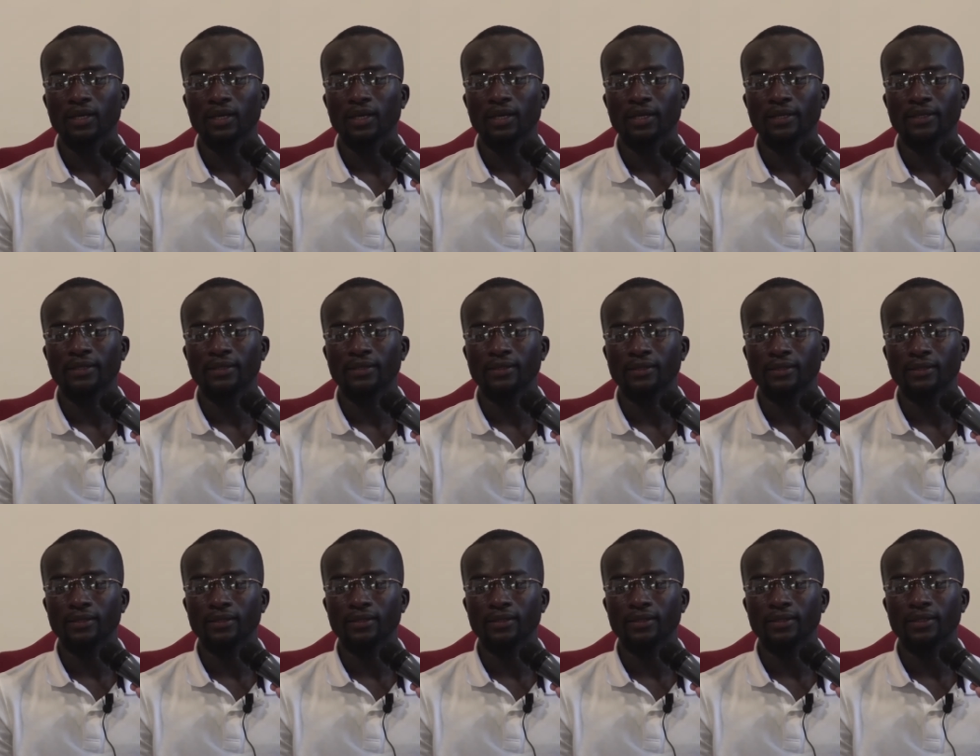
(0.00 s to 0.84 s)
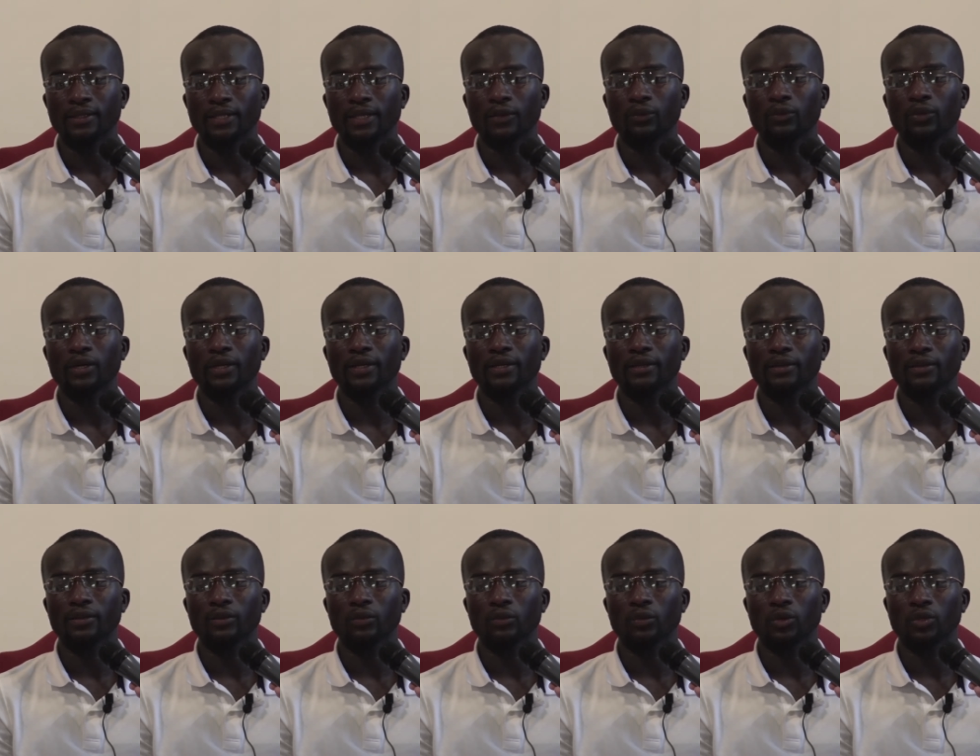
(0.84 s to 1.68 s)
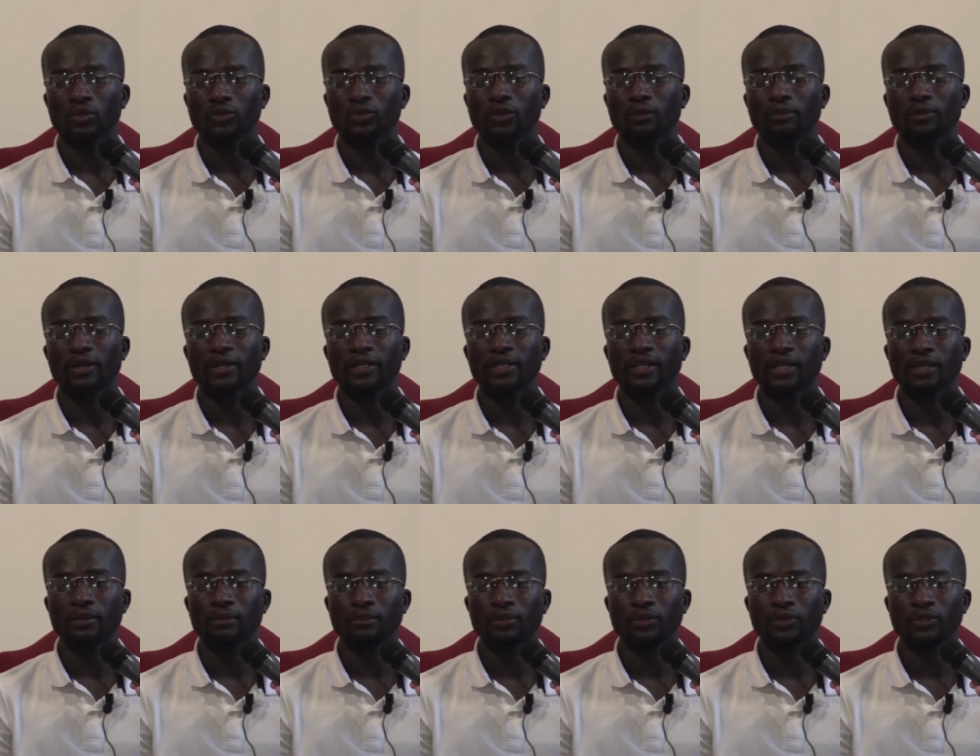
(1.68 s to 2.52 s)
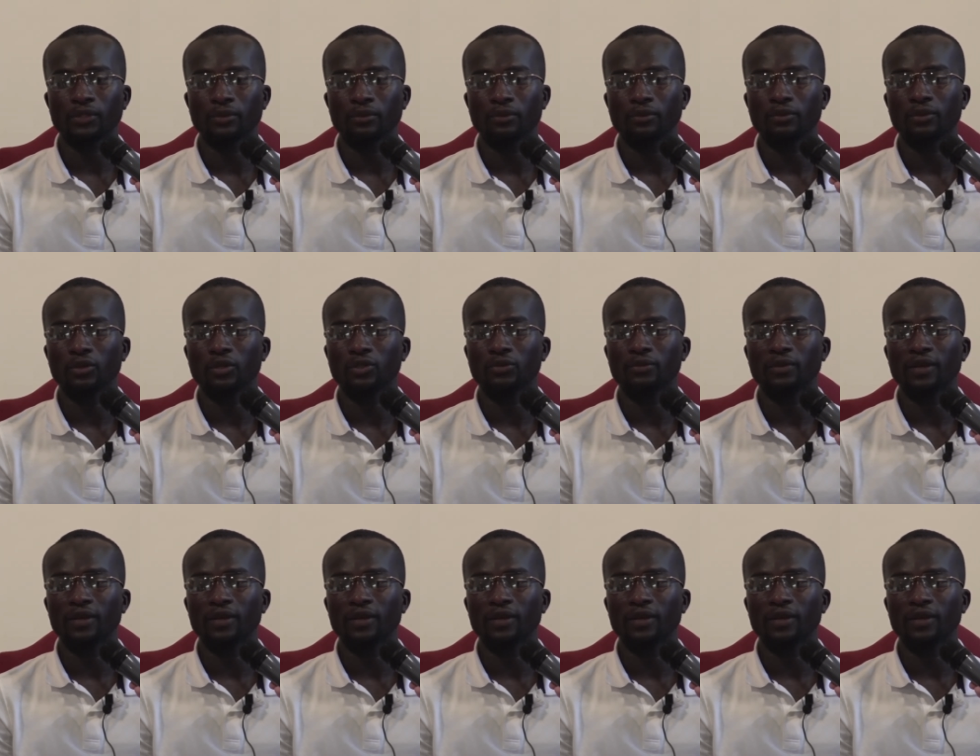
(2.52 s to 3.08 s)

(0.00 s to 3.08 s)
And that one was not practically impossible because